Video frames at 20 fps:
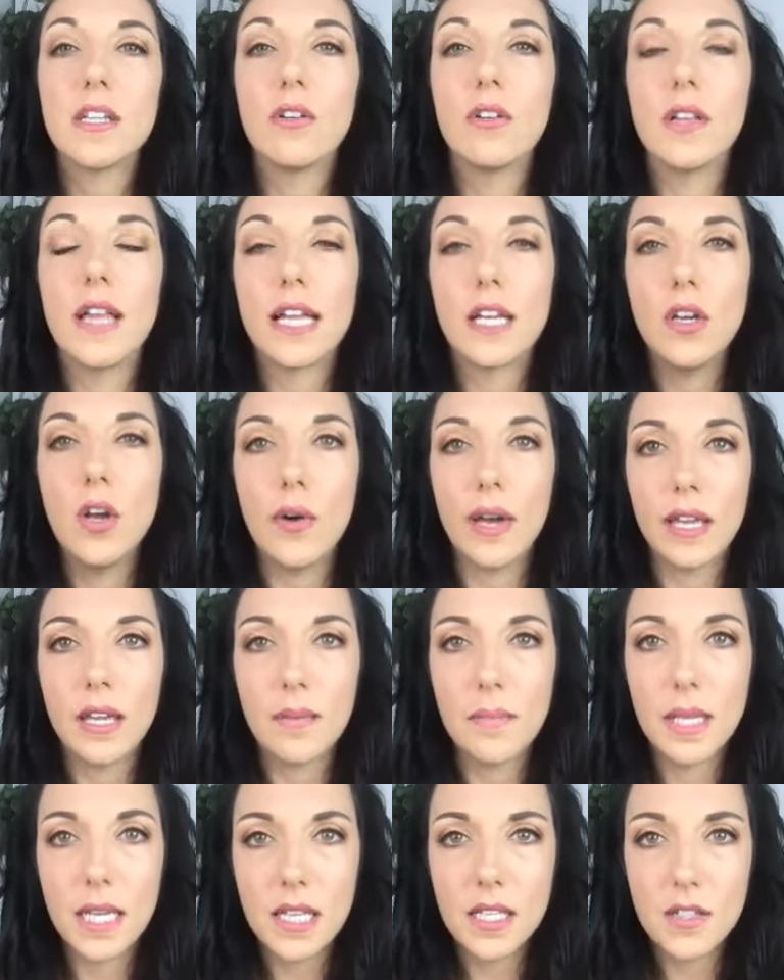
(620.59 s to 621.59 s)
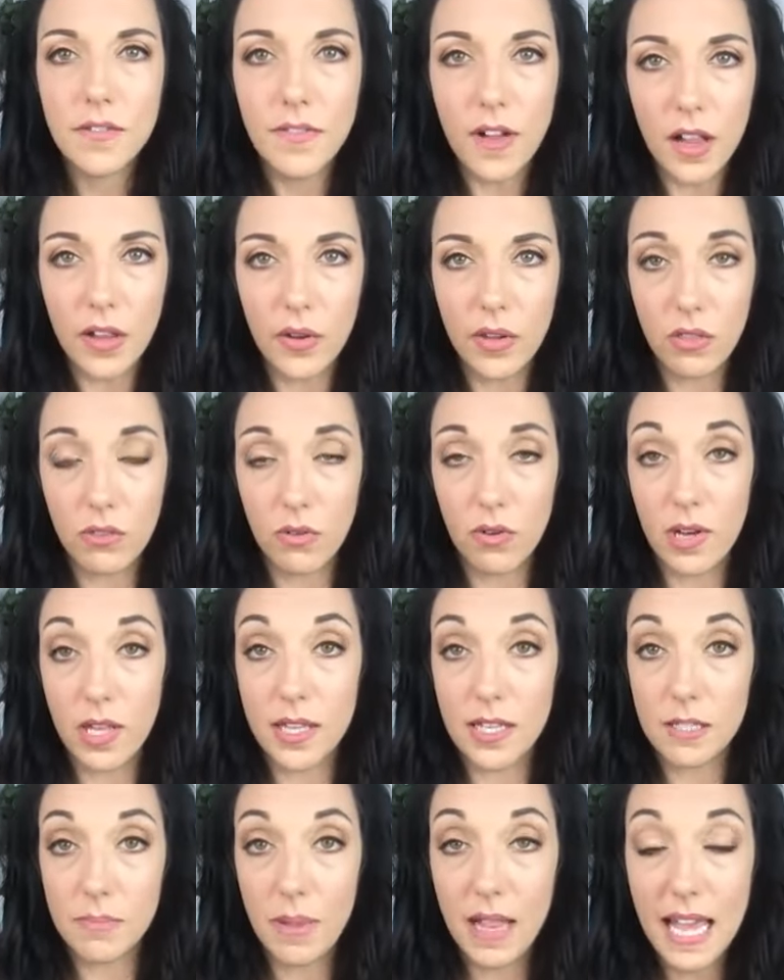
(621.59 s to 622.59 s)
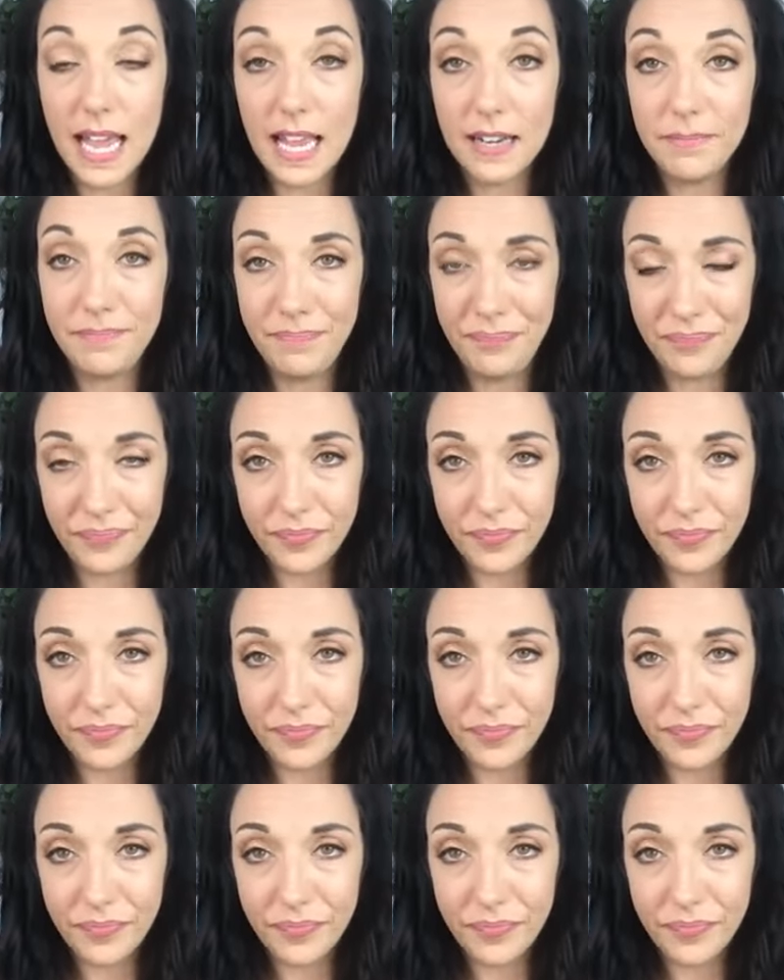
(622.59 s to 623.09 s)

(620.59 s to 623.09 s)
And you're like, no, I committed to following through on this plan.